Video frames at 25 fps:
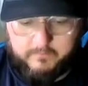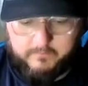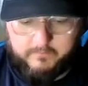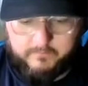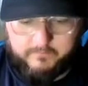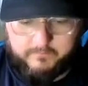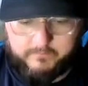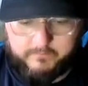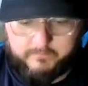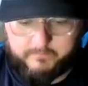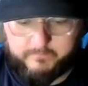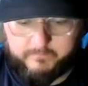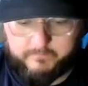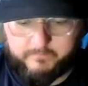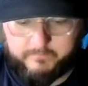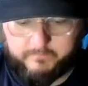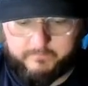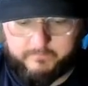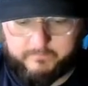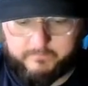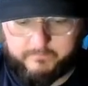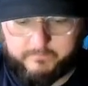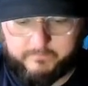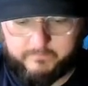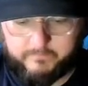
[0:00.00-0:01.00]

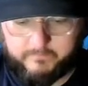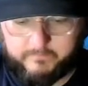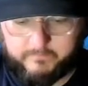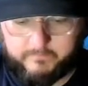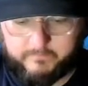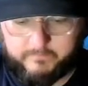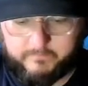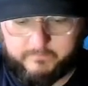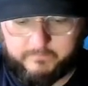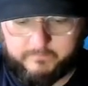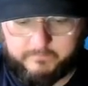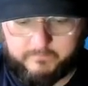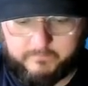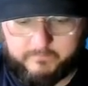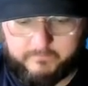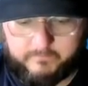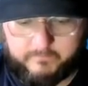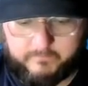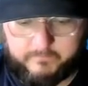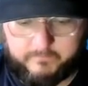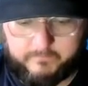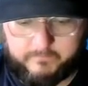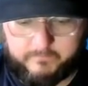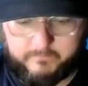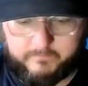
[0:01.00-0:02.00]

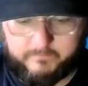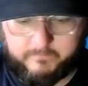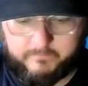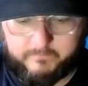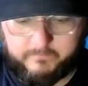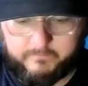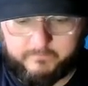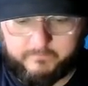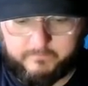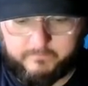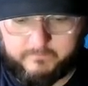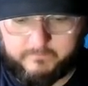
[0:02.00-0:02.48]
The person shown says nothing.